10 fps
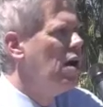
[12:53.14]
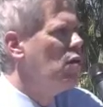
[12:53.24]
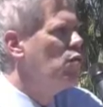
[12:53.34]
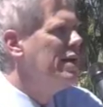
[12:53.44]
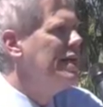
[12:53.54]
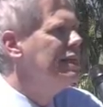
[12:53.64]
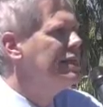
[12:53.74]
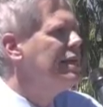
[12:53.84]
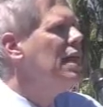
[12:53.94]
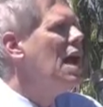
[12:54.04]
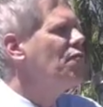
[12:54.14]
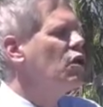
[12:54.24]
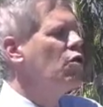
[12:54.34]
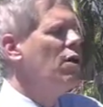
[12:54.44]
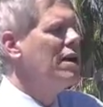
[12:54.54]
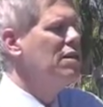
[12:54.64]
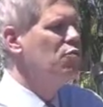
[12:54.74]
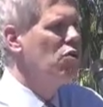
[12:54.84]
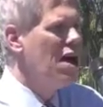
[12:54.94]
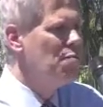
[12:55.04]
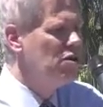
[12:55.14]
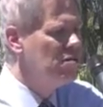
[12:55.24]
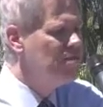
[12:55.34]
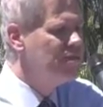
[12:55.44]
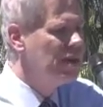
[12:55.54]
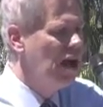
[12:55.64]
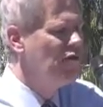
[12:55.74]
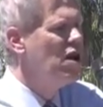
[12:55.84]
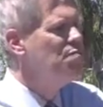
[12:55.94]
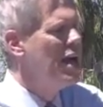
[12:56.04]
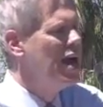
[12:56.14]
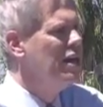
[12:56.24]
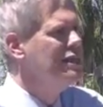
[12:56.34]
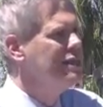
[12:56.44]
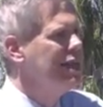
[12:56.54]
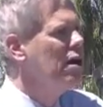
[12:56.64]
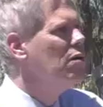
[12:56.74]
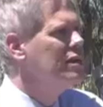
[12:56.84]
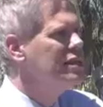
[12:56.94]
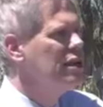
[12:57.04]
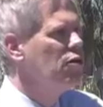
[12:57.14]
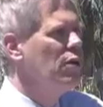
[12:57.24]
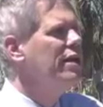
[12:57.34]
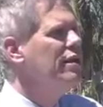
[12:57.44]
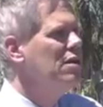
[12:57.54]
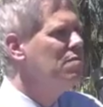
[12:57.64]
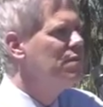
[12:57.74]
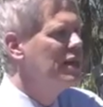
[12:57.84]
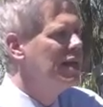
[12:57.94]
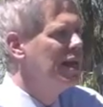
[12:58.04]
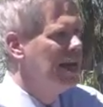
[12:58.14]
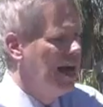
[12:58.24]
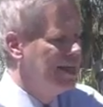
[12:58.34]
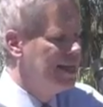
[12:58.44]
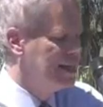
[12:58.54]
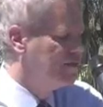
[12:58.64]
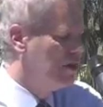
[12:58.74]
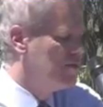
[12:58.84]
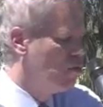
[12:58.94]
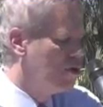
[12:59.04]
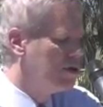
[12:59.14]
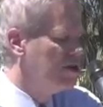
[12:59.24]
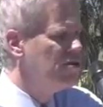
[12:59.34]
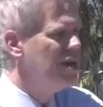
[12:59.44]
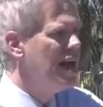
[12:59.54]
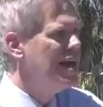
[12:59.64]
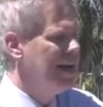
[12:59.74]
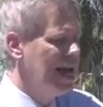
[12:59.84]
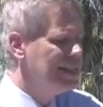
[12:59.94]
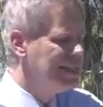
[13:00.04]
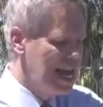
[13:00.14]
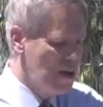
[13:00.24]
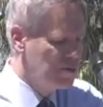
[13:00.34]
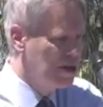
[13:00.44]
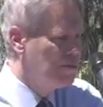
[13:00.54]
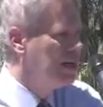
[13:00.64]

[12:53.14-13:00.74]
We still have to correct the problem of unbalanced narrowness in the curriculum. I think it's very important to do that. It hasn't happened in the